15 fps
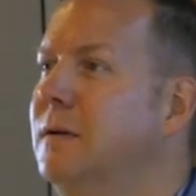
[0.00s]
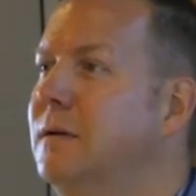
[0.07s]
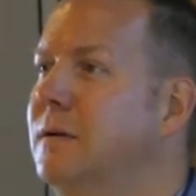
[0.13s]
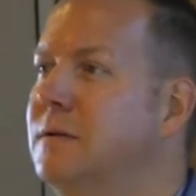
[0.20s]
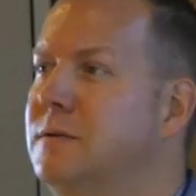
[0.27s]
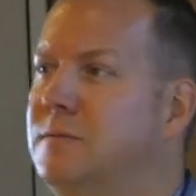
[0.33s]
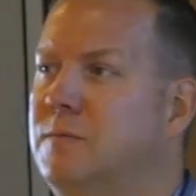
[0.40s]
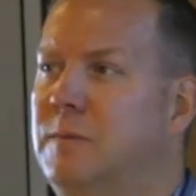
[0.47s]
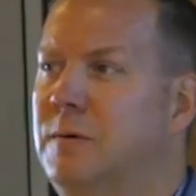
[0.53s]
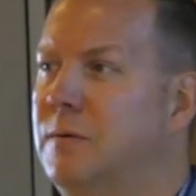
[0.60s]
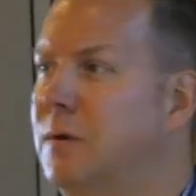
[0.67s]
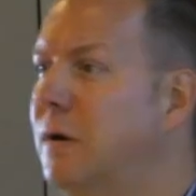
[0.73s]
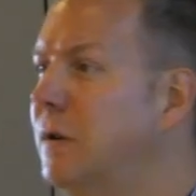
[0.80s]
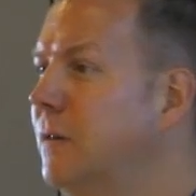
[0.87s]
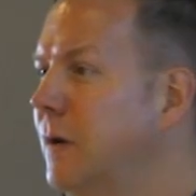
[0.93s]
Because we
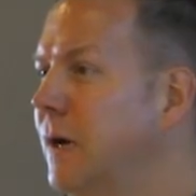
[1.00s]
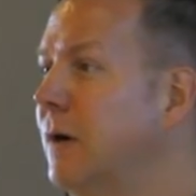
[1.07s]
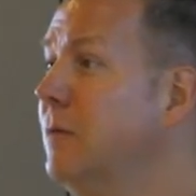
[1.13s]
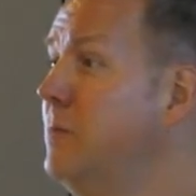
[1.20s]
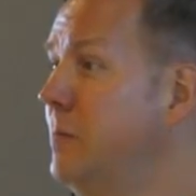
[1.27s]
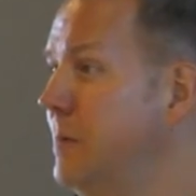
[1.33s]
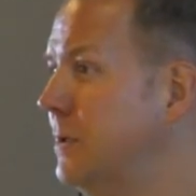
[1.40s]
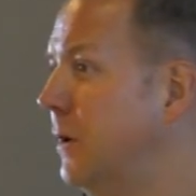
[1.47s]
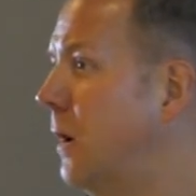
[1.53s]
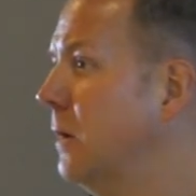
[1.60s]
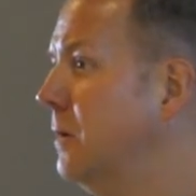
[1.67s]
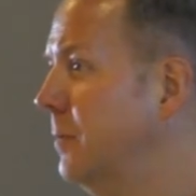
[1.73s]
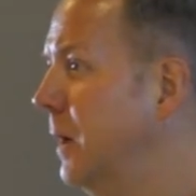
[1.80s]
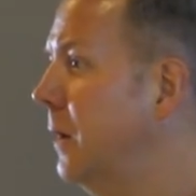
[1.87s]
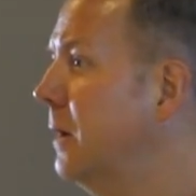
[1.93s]
were all there when we talked
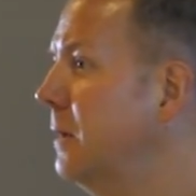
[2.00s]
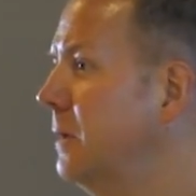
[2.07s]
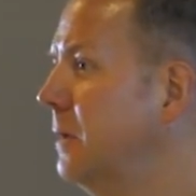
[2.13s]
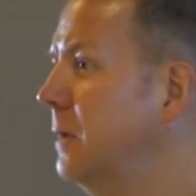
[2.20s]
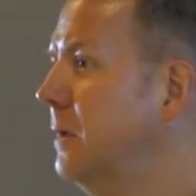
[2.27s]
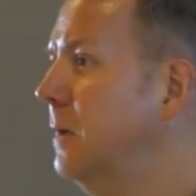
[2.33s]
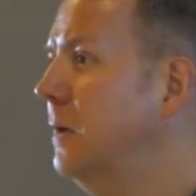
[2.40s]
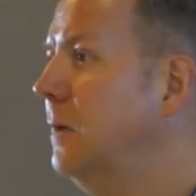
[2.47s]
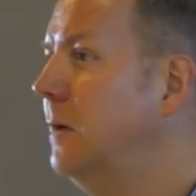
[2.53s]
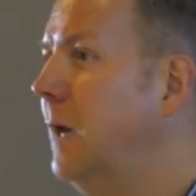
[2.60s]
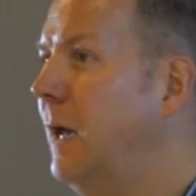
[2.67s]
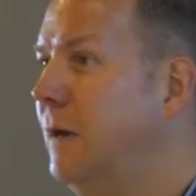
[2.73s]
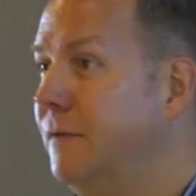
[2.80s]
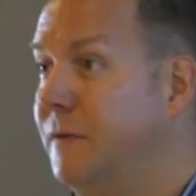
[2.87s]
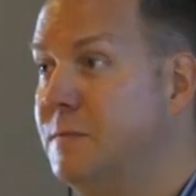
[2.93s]
about it,
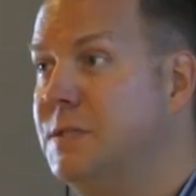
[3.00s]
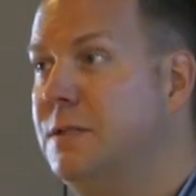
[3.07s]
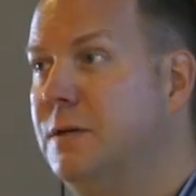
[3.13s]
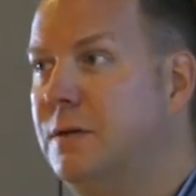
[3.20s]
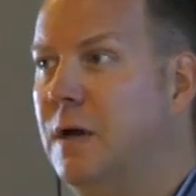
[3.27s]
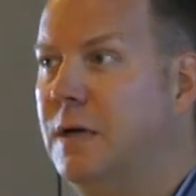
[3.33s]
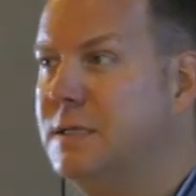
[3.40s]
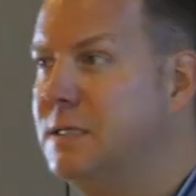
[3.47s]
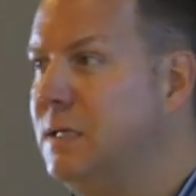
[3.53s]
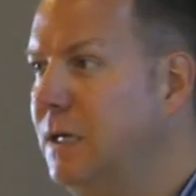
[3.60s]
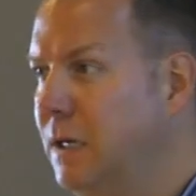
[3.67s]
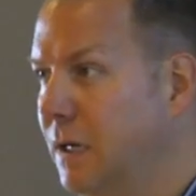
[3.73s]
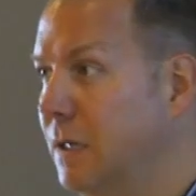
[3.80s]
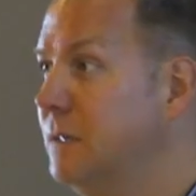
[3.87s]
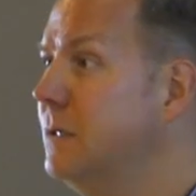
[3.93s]
and if I'm still not
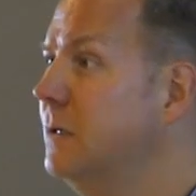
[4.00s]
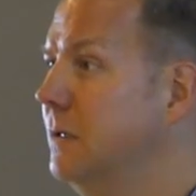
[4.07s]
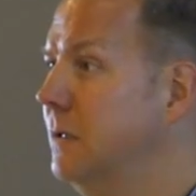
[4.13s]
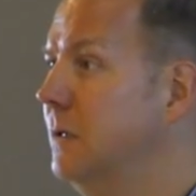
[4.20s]
seeing it,